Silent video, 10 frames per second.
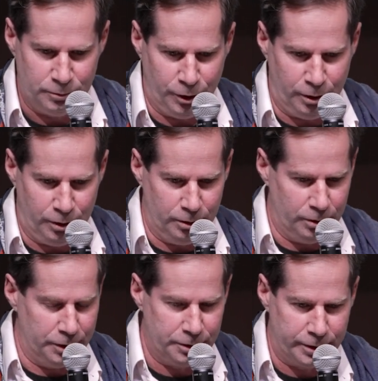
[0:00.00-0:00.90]

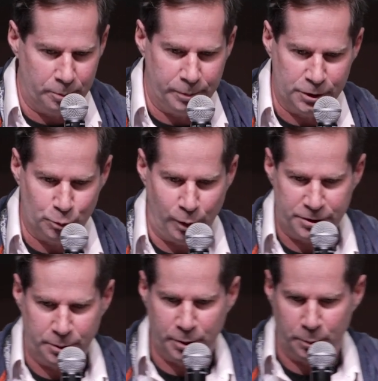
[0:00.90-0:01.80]
other companies
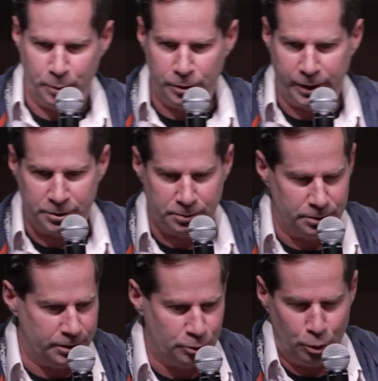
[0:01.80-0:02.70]
with similar products,
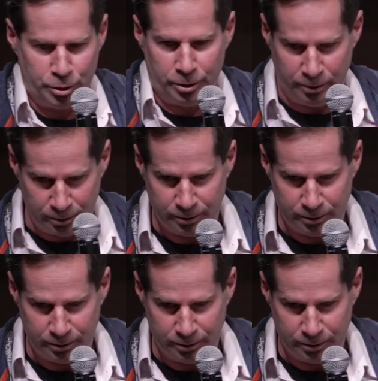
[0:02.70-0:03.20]
it's Google,